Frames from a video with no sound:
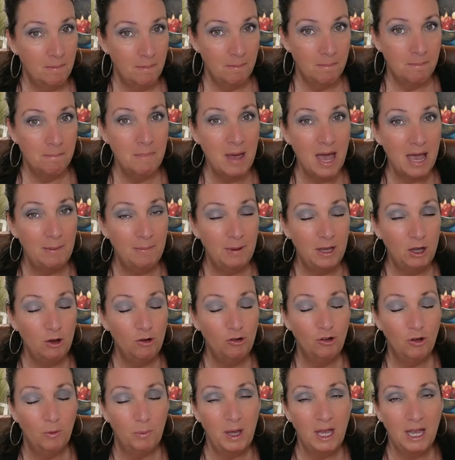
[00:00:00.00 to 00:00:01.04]
maybe you
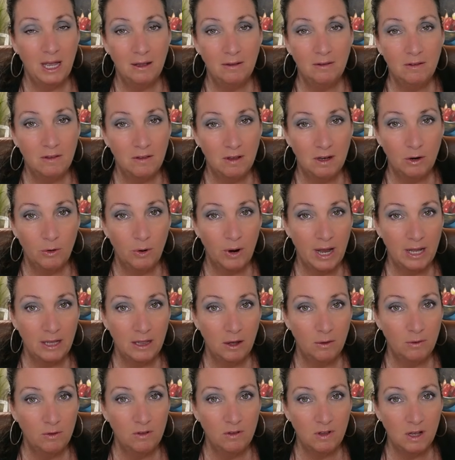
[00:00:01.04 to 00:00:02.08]
should be considering
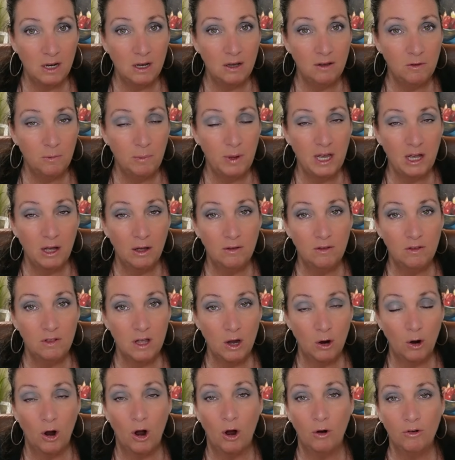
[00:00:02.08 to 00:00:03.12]
those cities because
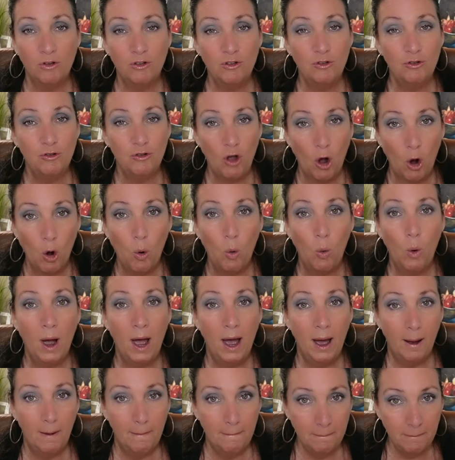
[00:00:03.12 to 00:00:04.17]
there are so
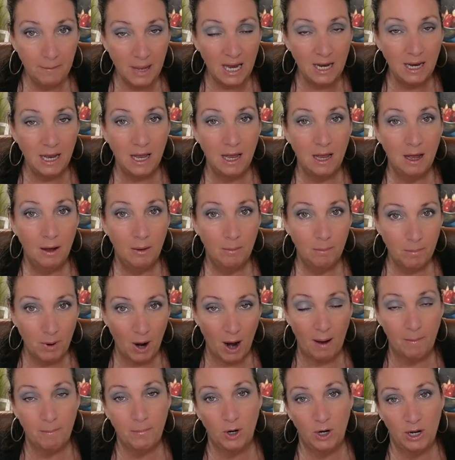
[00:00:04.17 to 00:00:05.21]
many
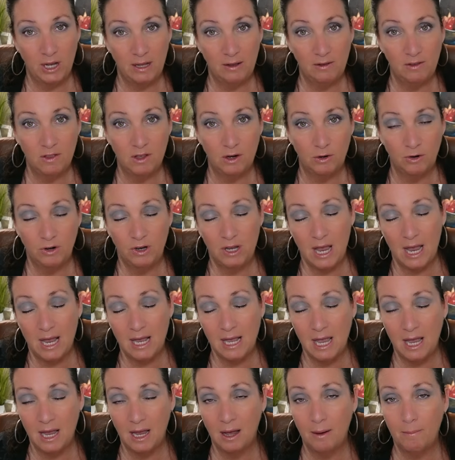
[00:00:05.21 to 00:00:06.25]
properties that are
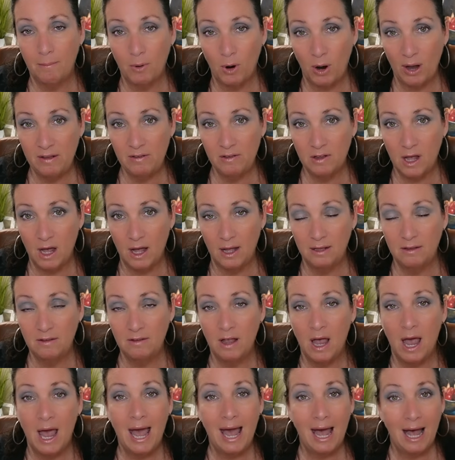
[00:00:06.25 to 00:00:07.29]
taking price cuts
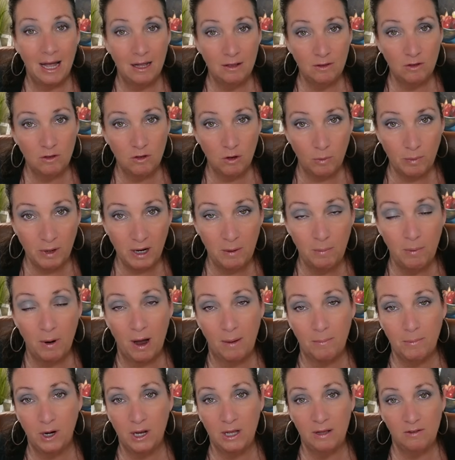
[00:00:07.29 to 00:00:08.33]
and so many
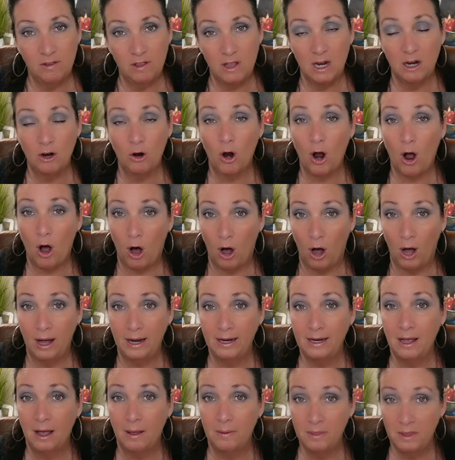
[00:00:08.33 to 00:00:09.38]
properties that are
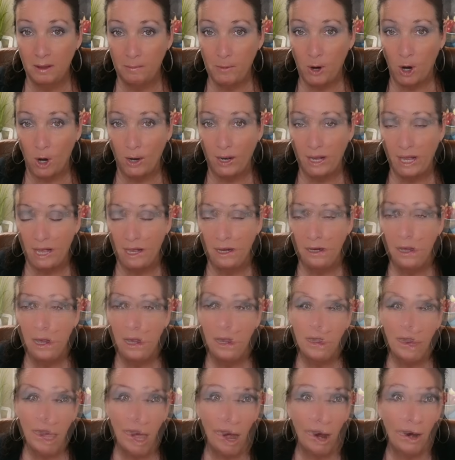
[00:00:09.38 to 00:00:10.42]
on the market.
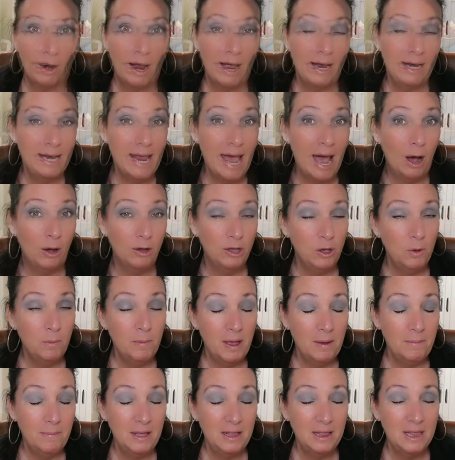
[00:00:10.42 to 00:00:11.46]
All right, now you
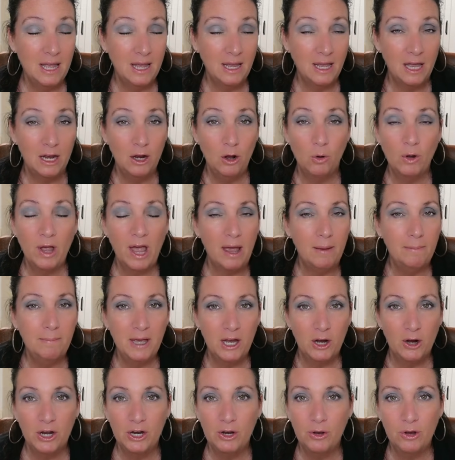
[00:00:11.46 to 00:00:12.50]
may be thinking, okay,
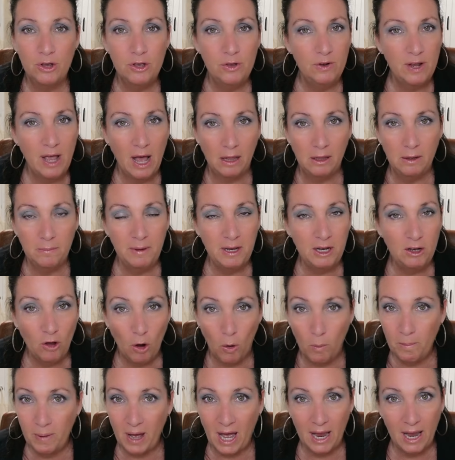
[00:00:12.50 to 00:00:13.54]
Barrett, are you telling me
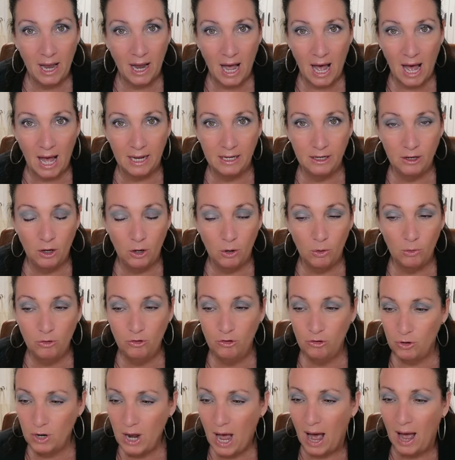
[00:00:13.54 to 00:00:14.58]
don't buy a condo?
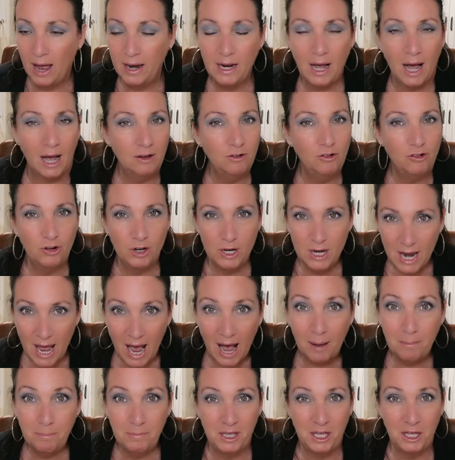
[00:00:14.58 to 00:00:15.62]
I should
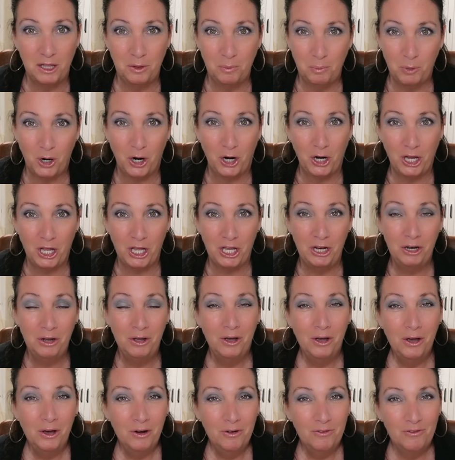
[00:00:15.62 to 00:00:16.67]
not be in the market
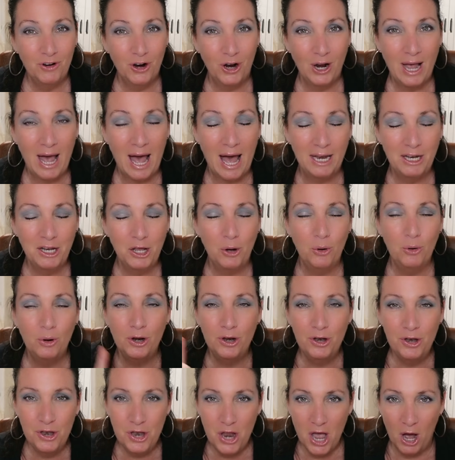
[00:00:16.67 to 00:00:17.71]
for a condo?
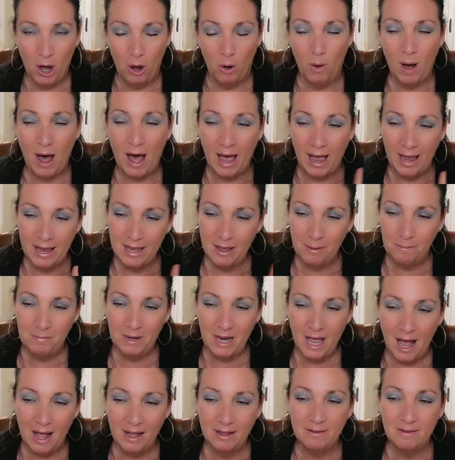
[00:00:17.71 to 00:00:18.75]
No, I am
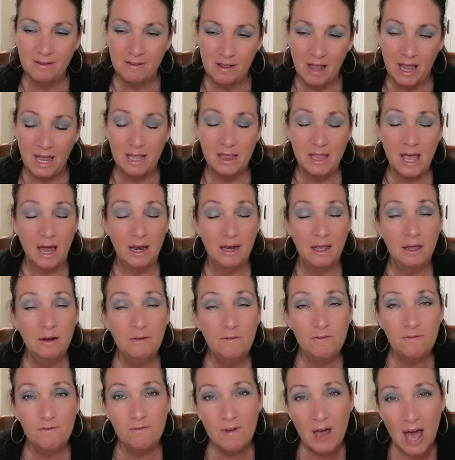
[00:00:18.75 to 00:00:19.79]
not saying that.
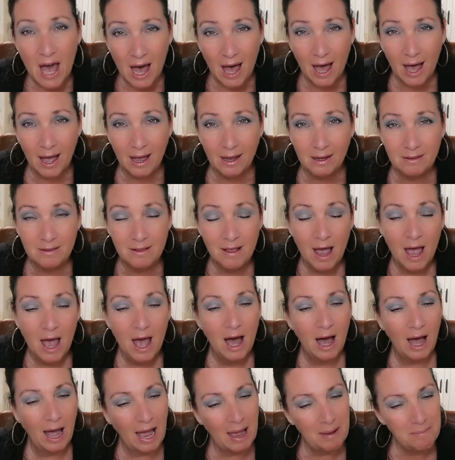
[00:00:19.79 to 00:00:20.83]
In fact,
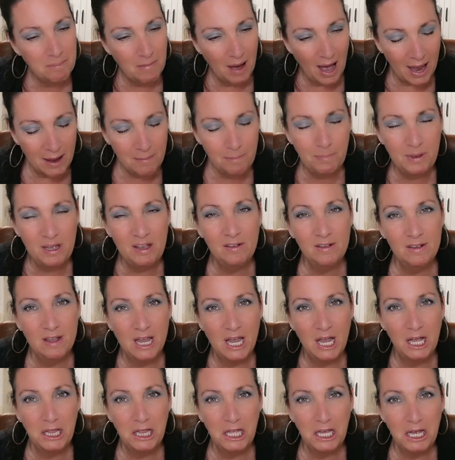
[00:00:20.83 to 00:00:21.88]
I might be
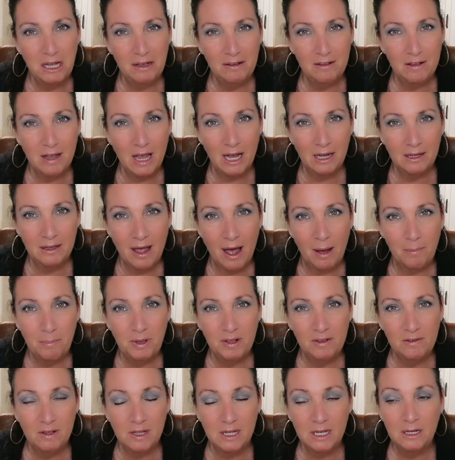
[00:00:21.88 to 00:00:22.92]
saying the exact
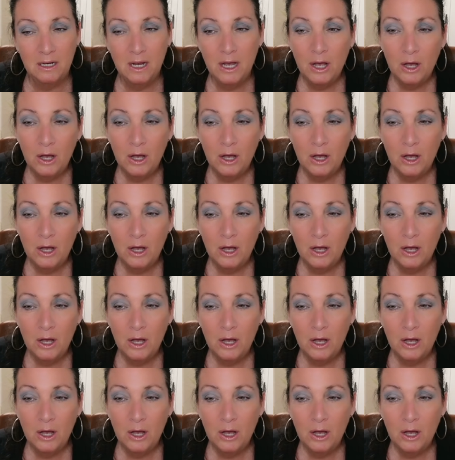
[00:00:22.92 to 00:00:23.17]
opposite.